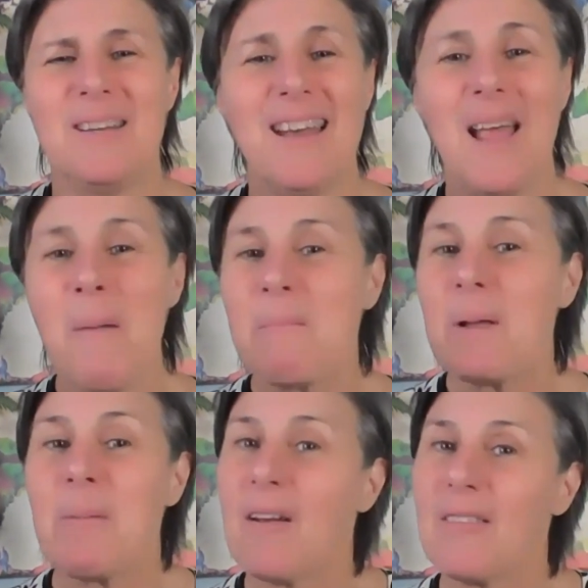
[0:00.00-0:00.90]
but but
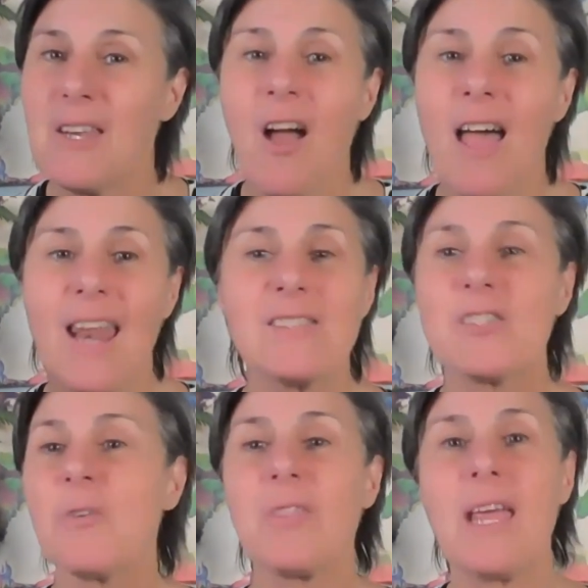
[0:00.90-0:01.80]
apparently not and
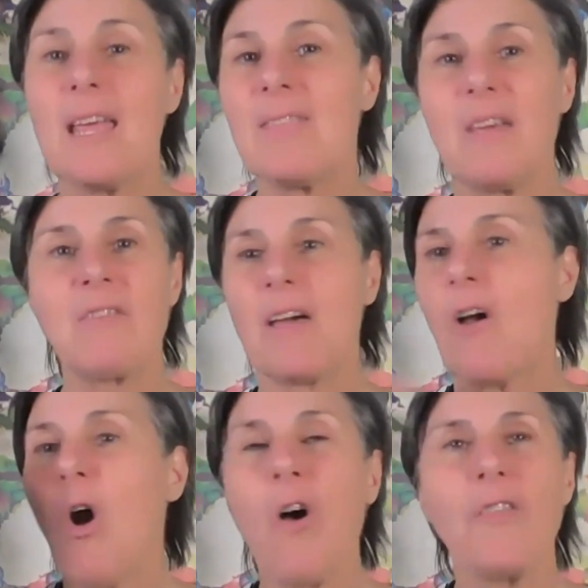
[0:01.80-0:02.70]
so they they've got
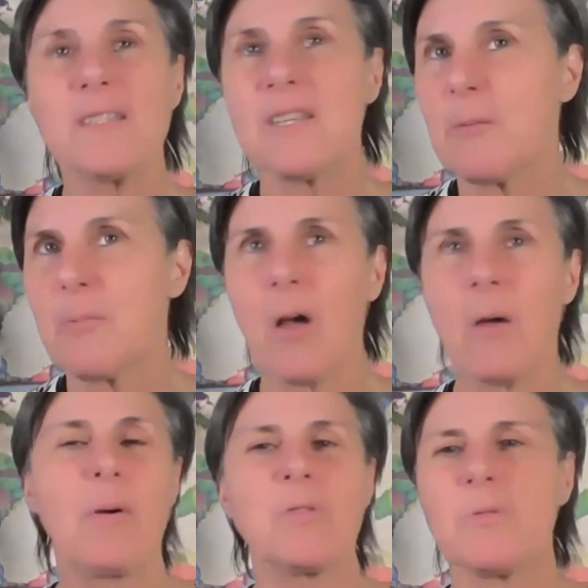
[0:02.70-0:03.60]
all these different
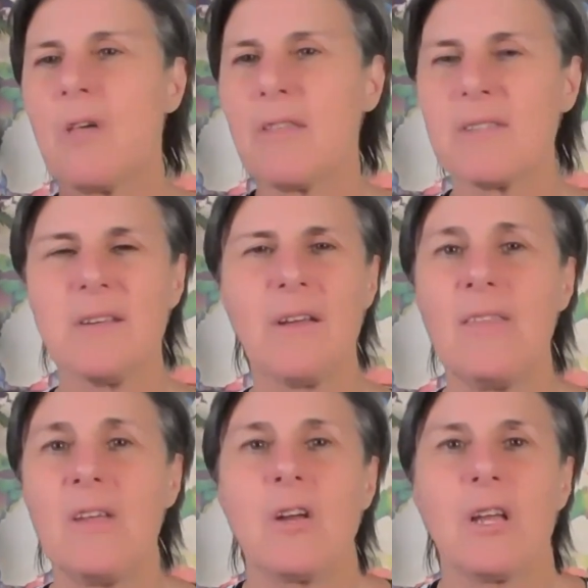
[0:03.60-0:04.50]
blog posts with all the stuff
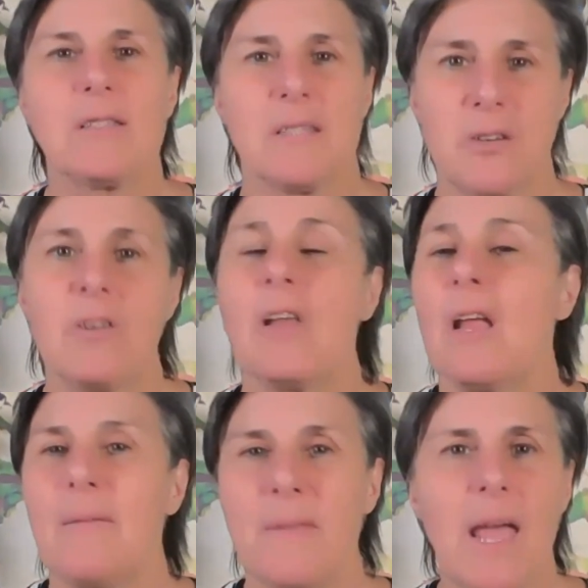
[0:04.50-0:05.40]
and they're considered
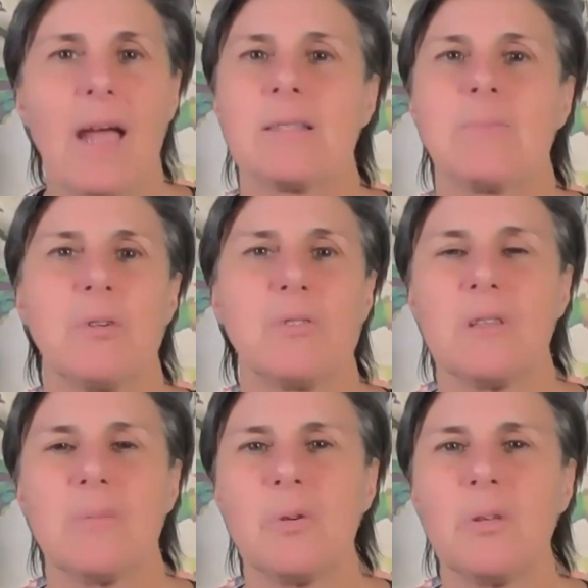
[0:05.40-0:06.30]
the experts in
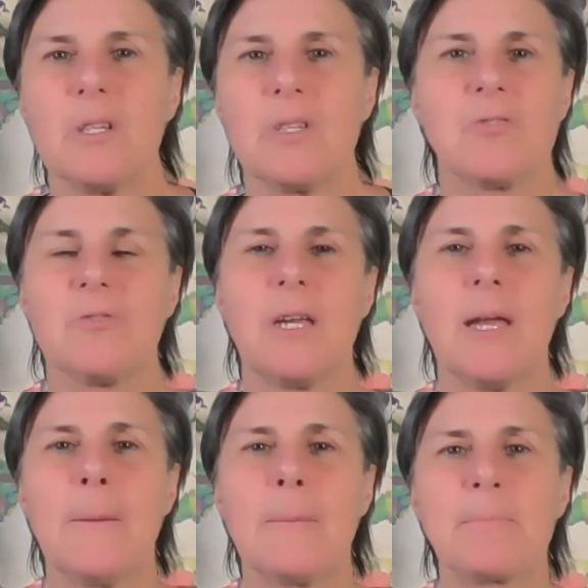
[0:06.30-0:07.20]
the pool industry
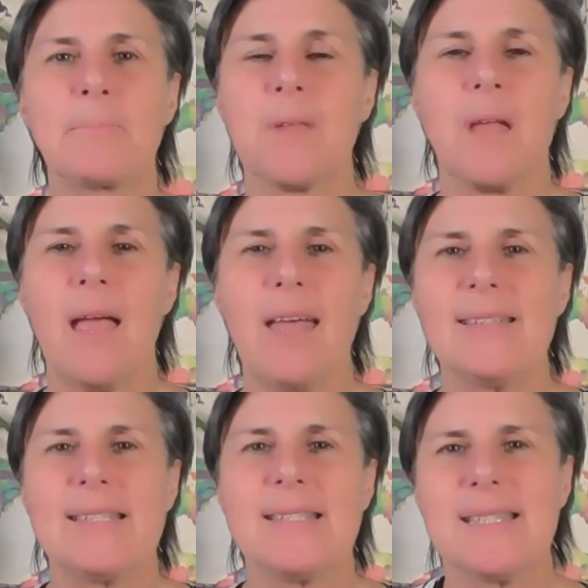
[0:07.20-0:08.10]

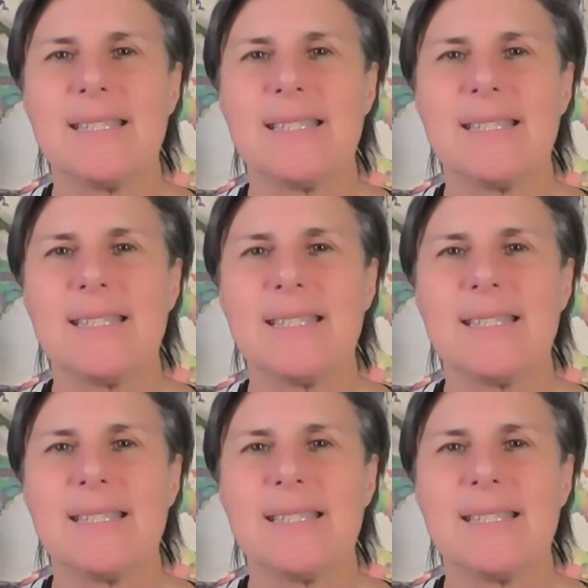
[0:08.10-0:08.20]
and